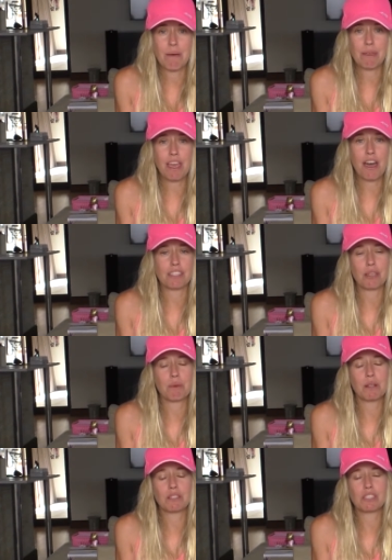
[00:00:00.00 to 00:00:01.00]
Yeah, so
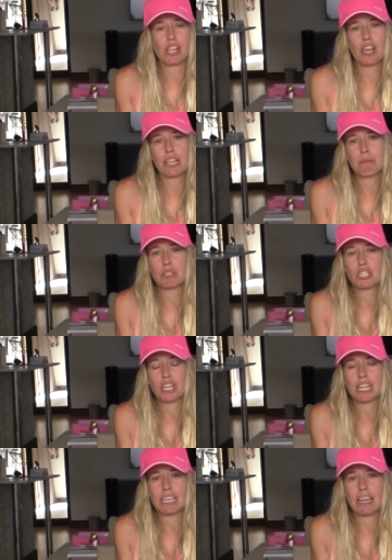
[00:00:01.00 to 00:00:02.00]
we'll slowly but
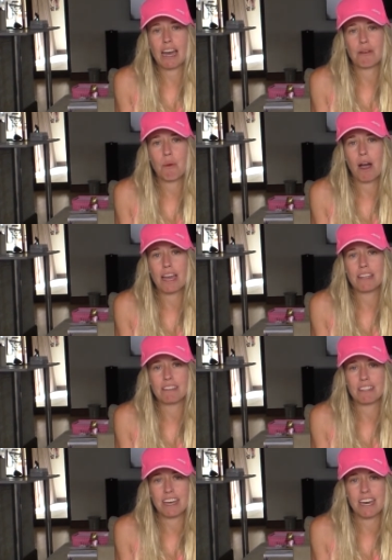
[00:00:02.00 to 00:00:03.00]
surely unwind
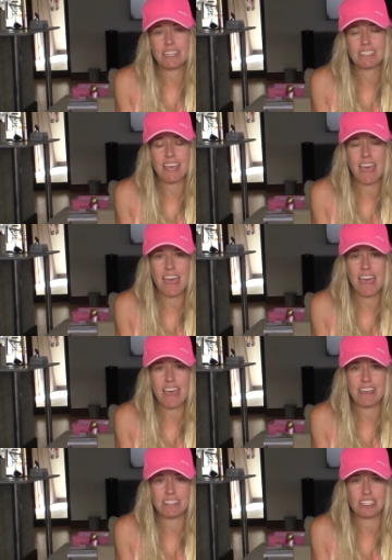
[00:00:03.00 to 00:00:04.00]
the night
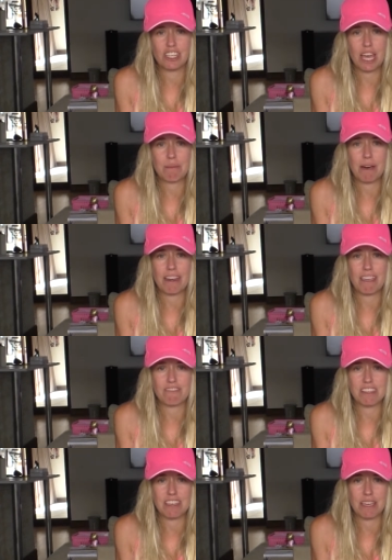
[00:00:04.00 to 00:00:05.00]
and chat about
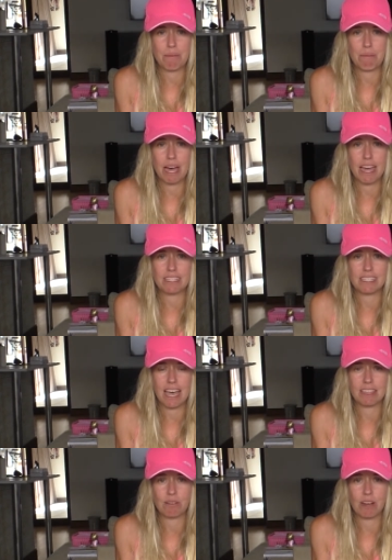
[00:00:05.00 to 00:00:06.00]
everything, but
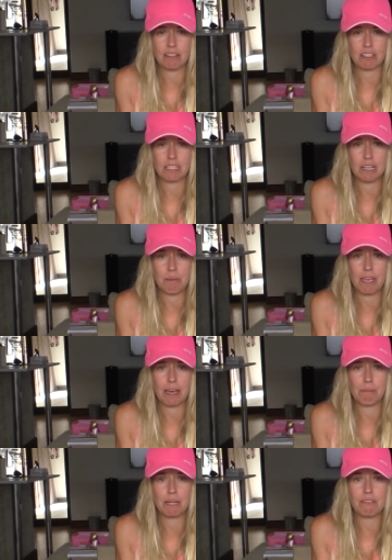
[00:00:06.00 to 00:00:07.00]
I thought I just need to make
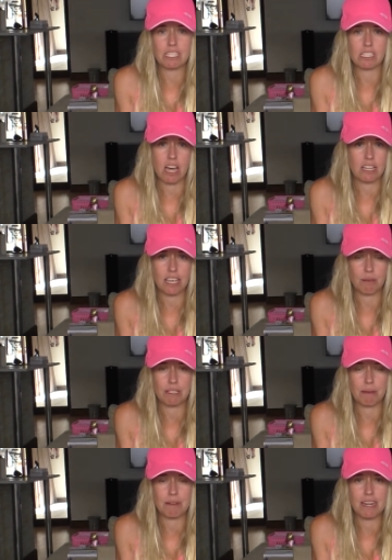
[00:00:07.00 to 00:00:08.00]
a bit of a start,
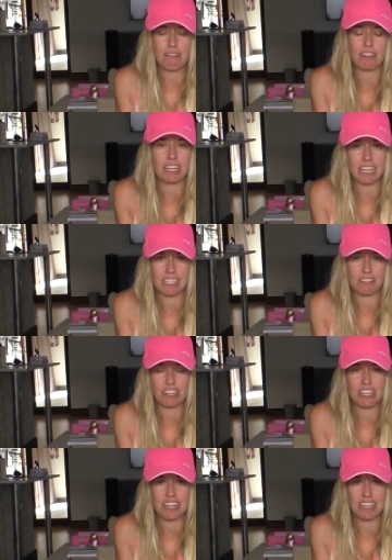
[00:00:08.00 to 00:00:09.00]
otherwise I'm never going to get this
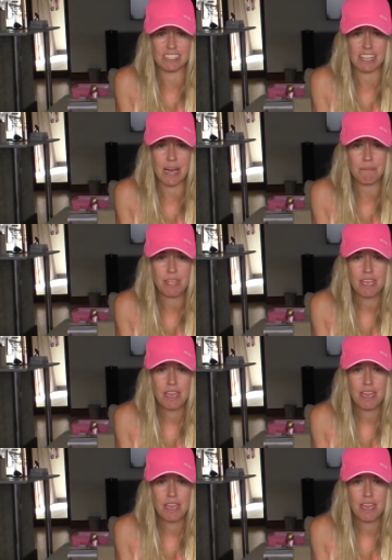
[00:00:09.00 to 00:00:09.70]
video done in time.